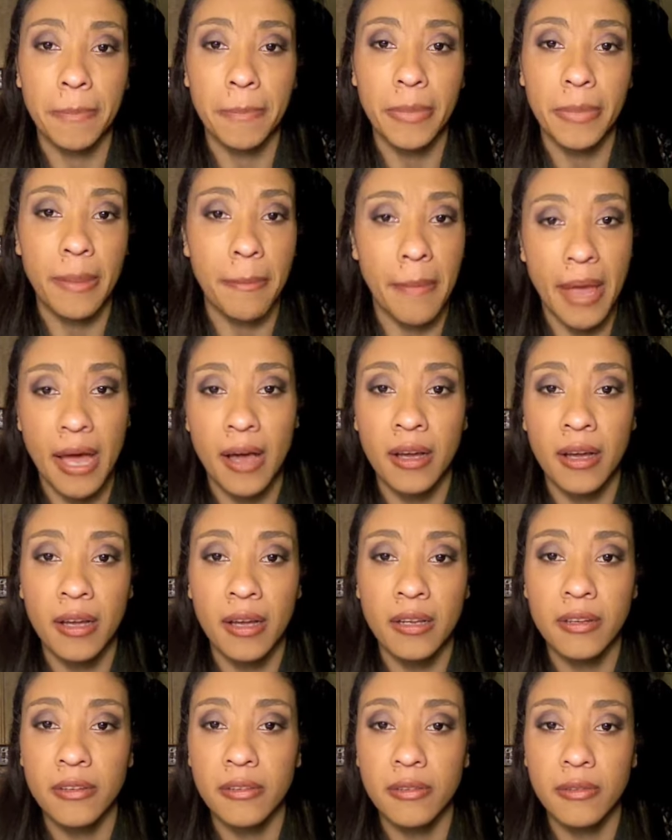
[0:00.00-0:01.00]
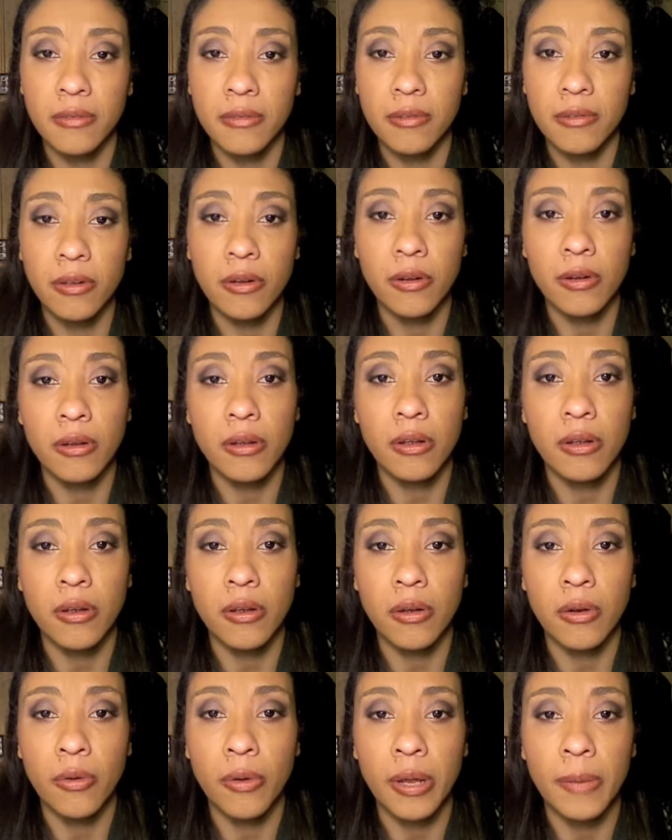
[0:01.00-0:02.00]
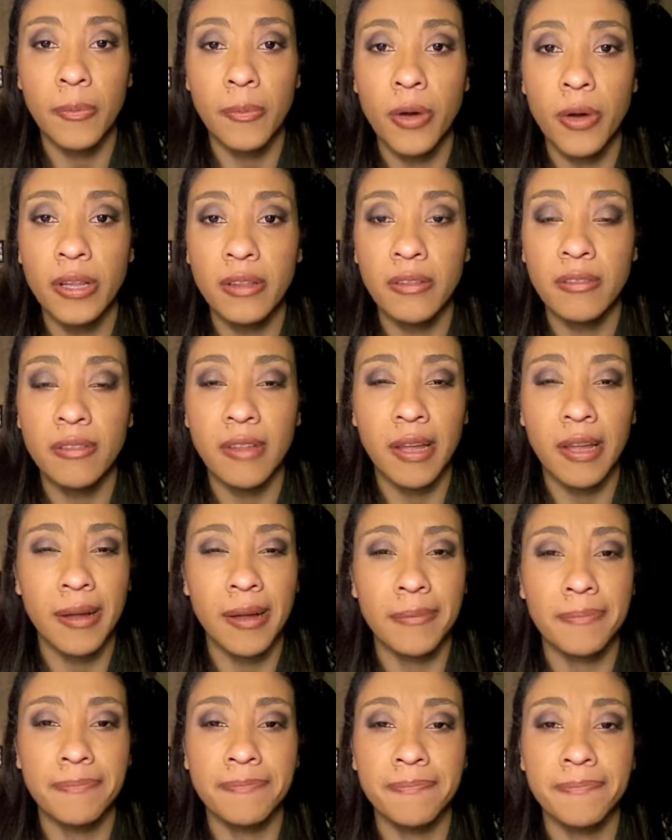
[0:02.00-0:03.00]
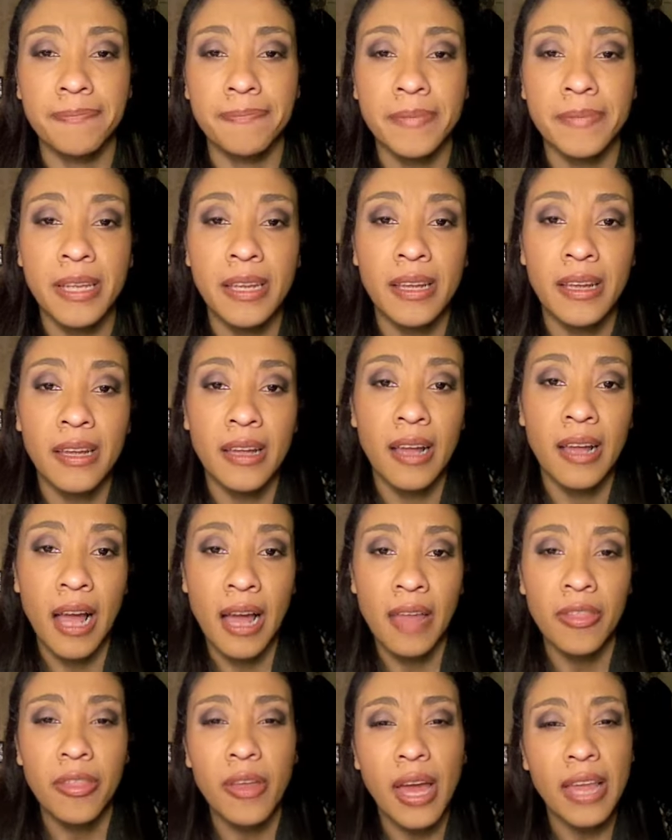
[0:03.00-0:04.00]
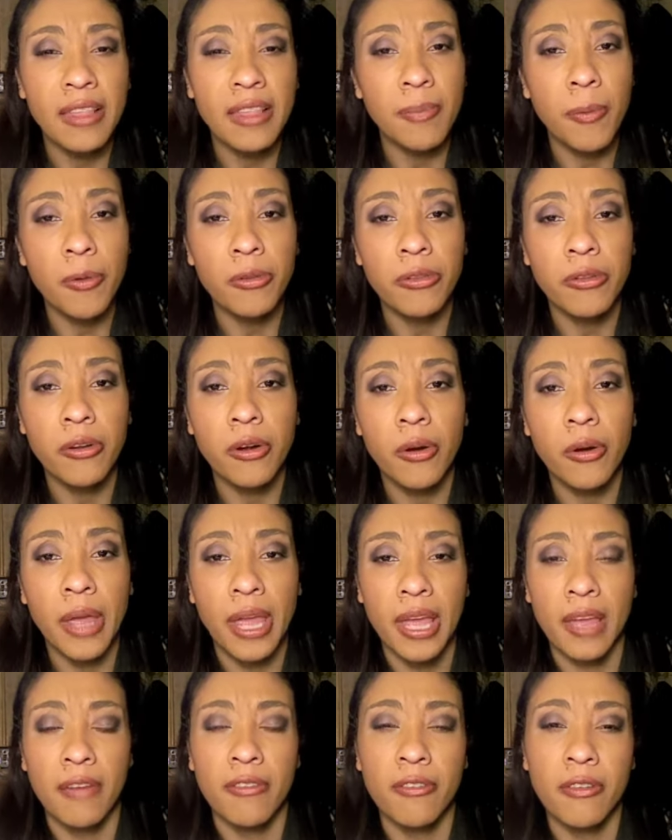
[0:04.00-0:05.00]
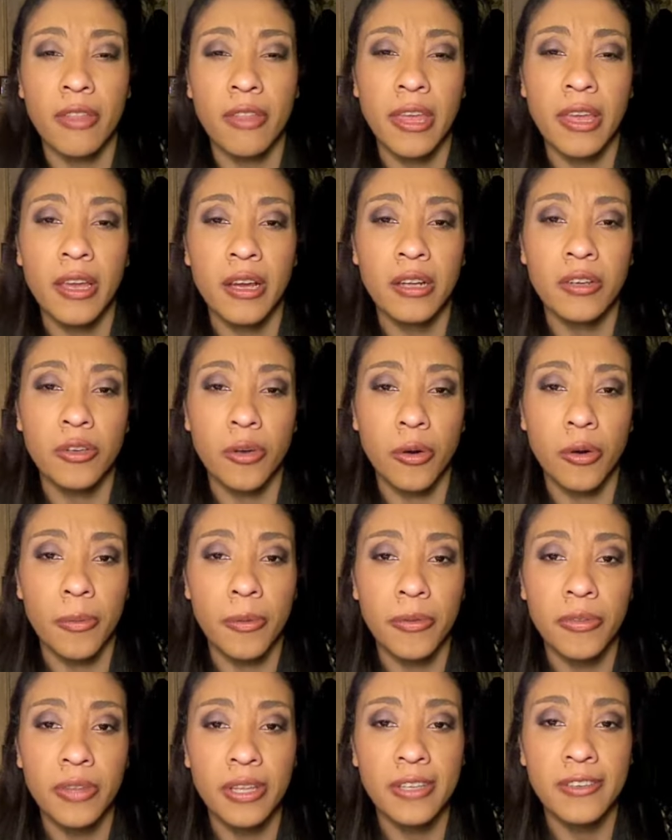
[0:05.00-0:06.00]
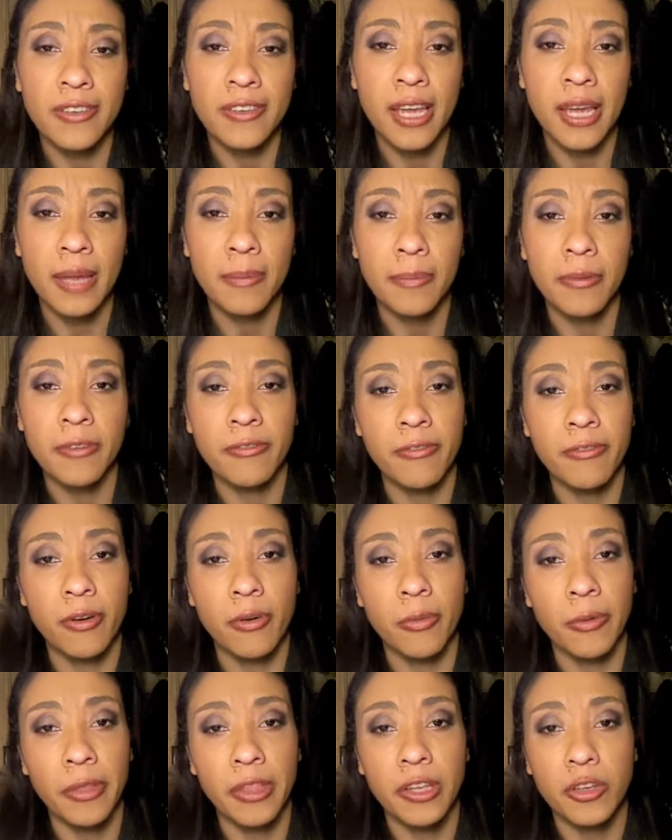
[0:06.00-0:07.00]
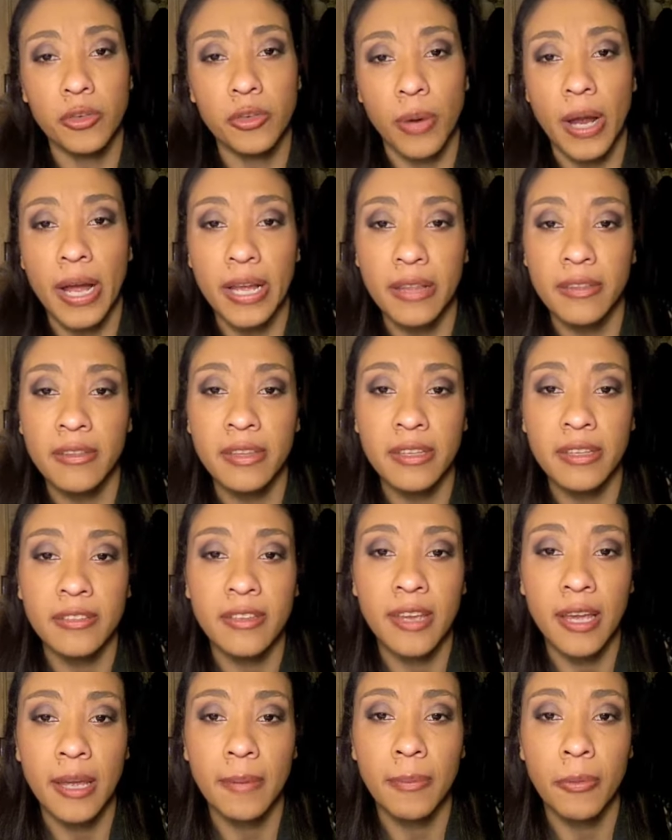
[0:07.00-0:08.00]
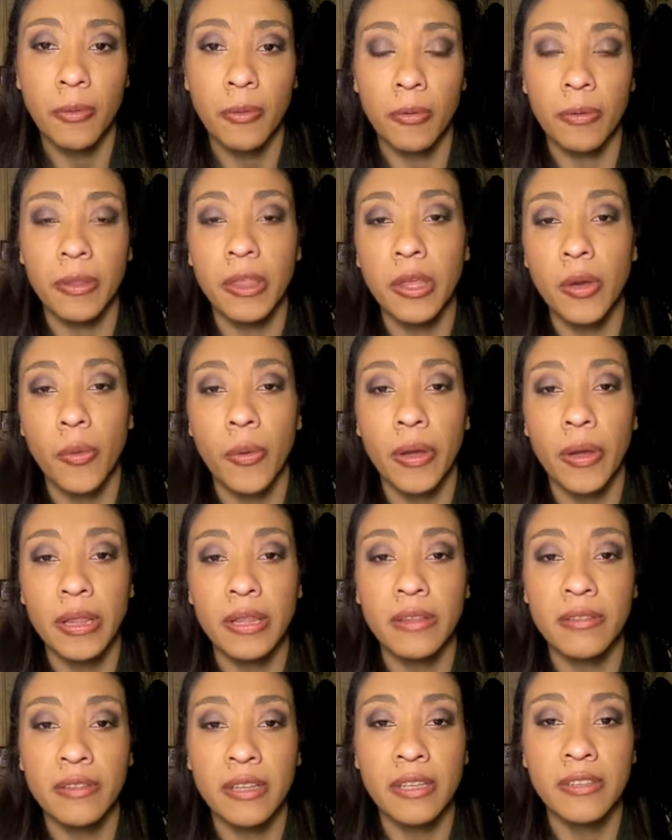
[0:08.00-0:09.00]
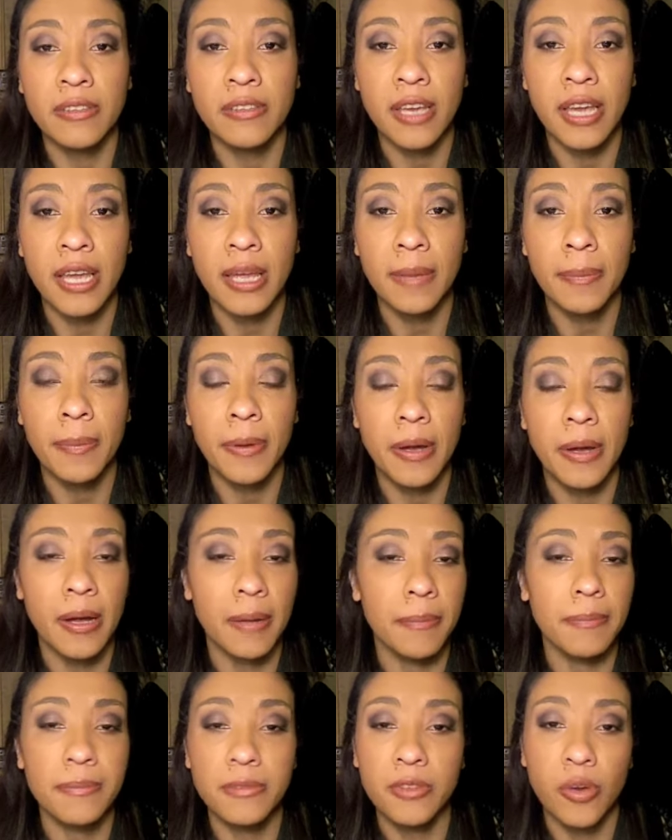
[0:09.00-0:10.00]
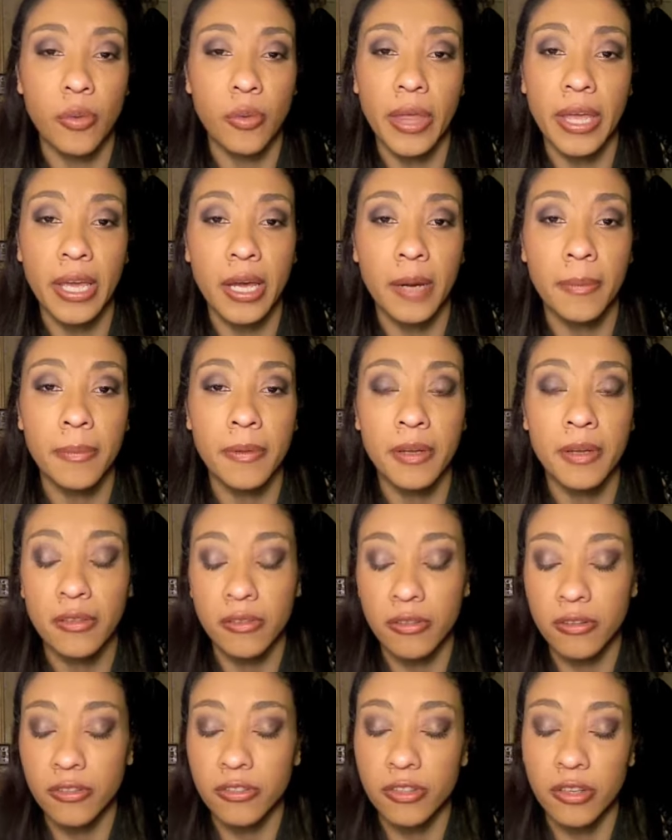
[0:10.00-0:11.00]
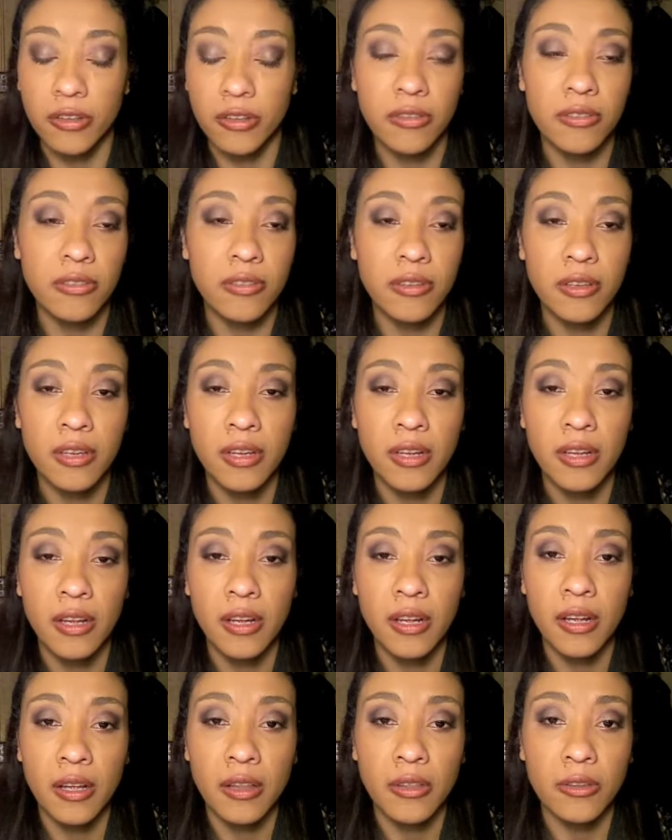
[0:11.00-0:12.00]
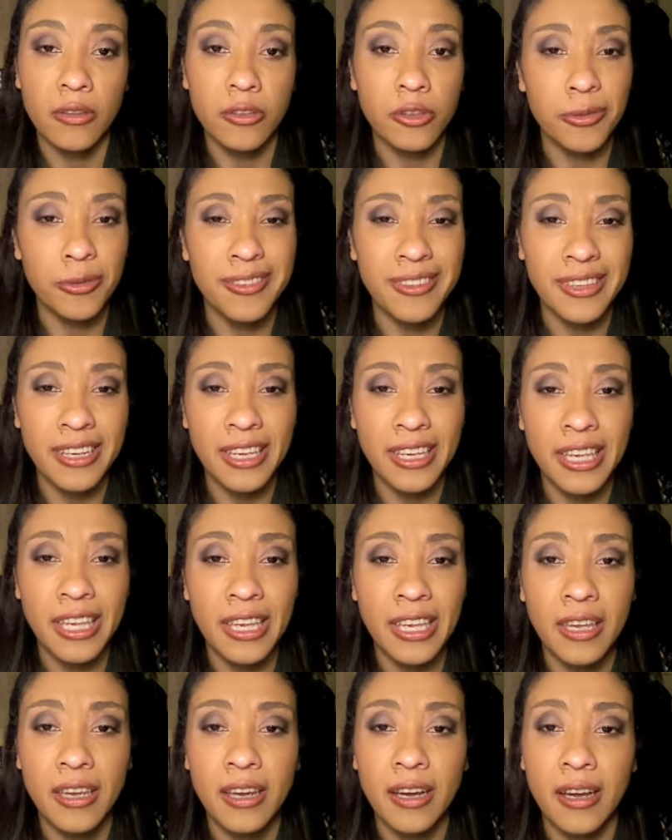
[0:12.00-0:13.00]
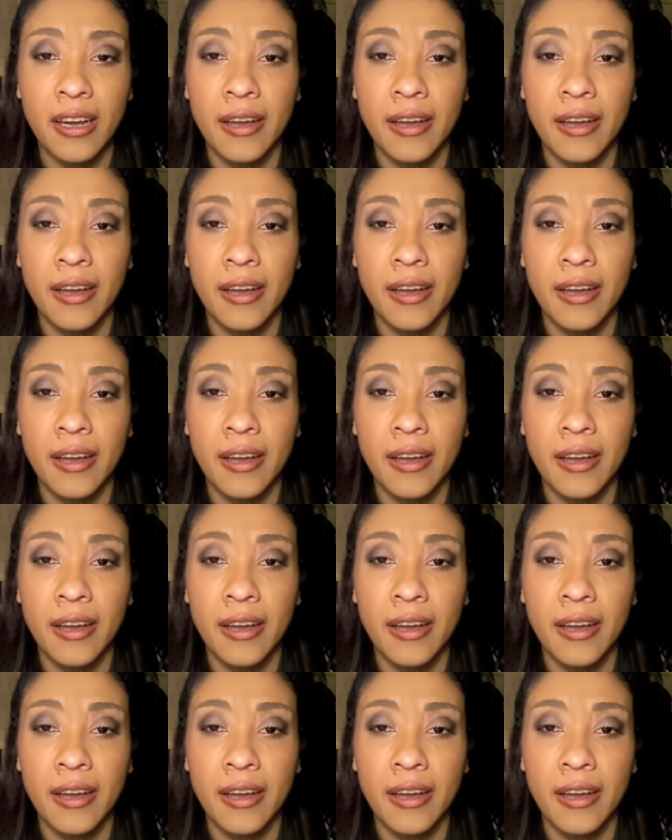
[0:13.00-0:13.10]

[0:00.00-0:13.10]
the MAC cream ones. I suppose they're okay for like a normal skin type, but for a really dry skin type or really oily skin type, don't like them because they're too sticky.